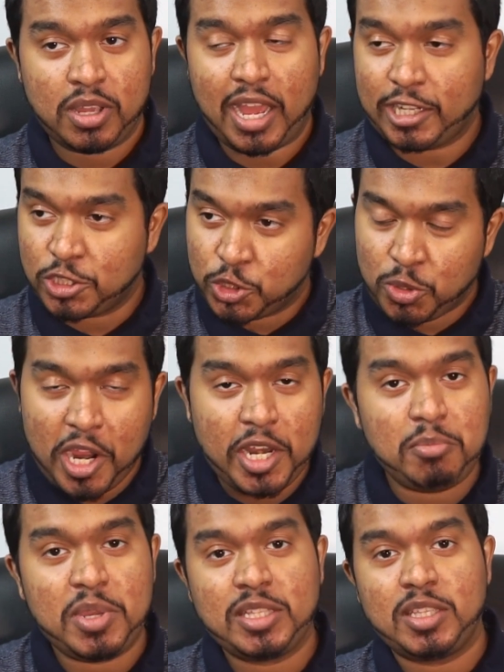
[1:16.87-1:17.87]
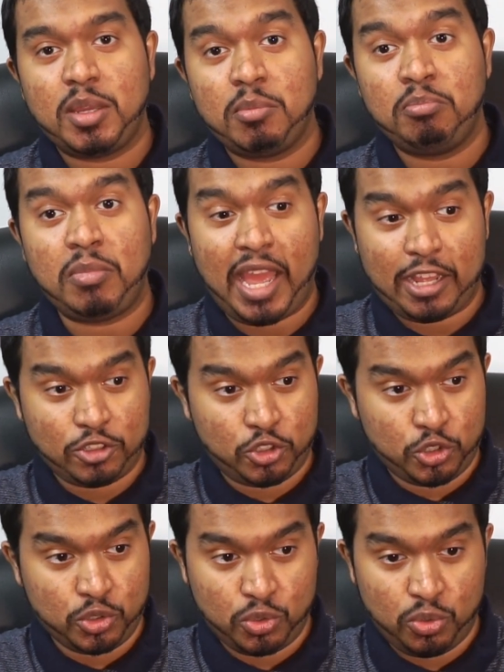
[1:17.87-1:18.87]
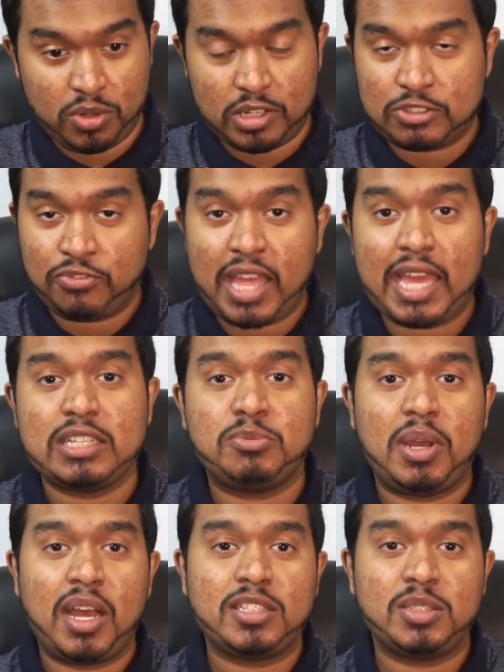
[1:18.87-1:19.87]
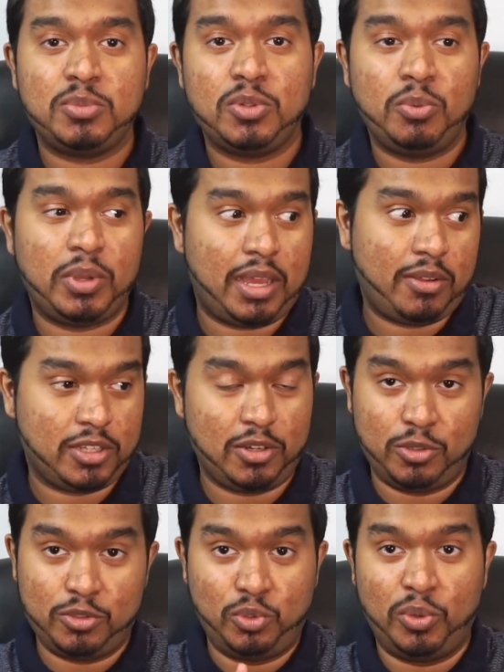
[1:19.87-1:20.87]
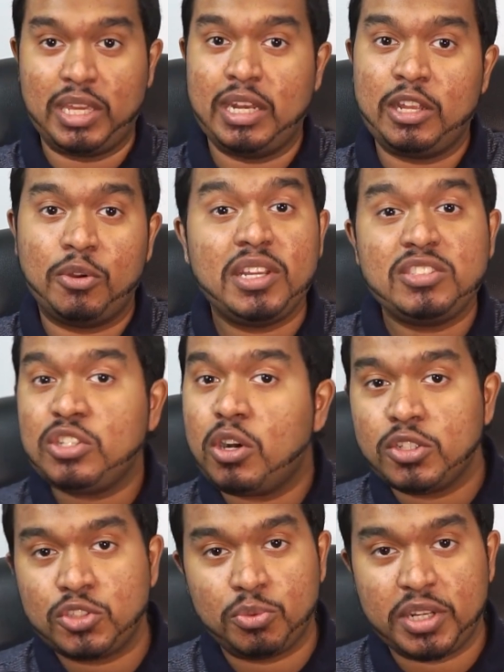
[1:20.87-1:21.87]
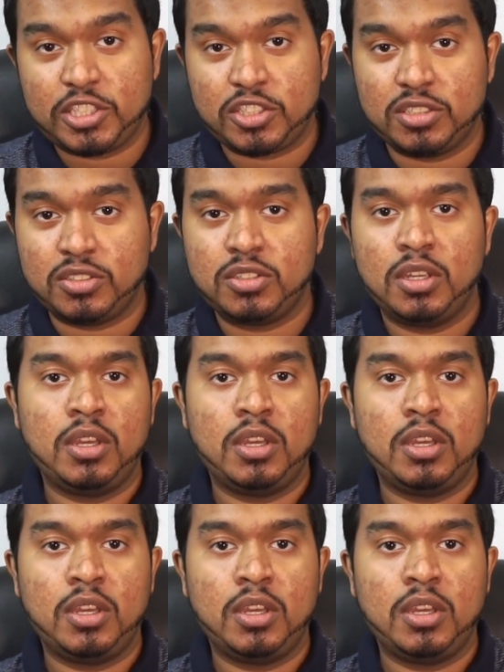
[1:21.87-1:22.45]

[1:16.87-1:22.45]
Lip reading: I try to make them as true and as flat as possible without, doing any crazy alterations,